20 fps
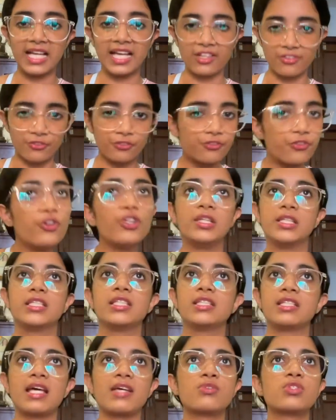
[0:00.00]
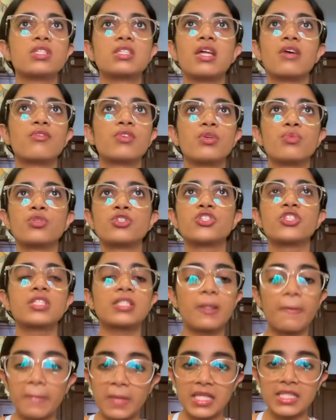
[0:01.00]
fully. It was
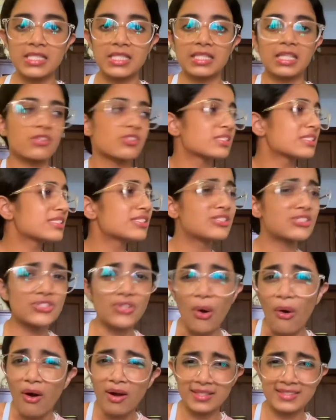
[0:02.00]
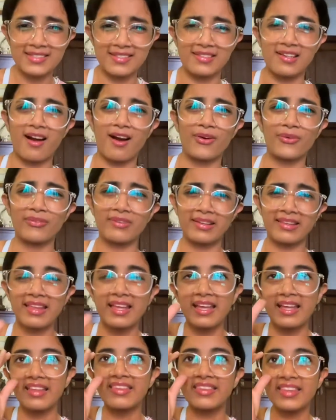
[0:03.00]
just amazing. There's these dogs around, and
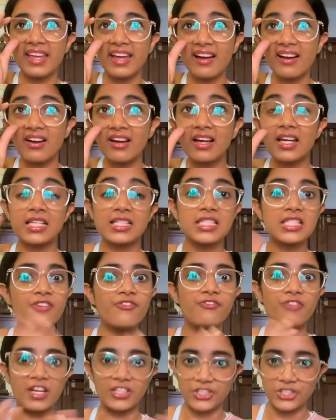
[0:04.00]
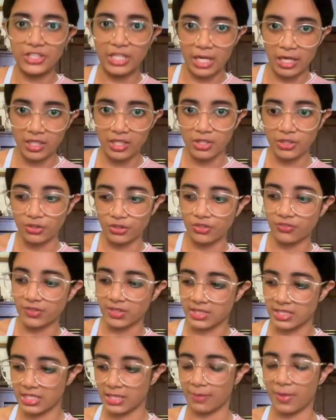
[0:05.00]
it's a vegetarian
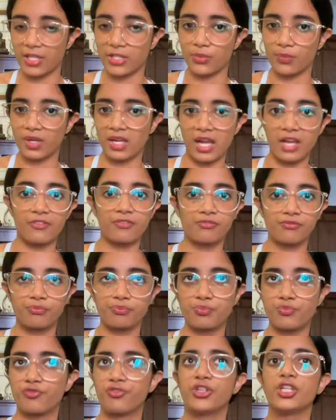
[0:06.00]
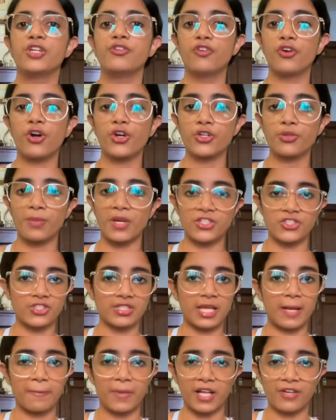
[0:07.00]
university, by the way. I fully forgot to mention
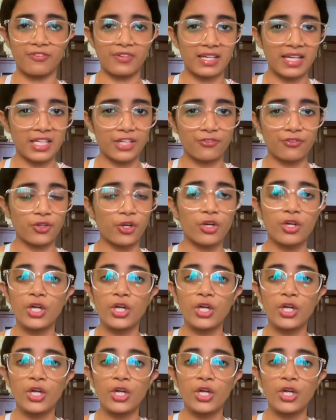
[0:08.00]
that, but I feel like if you're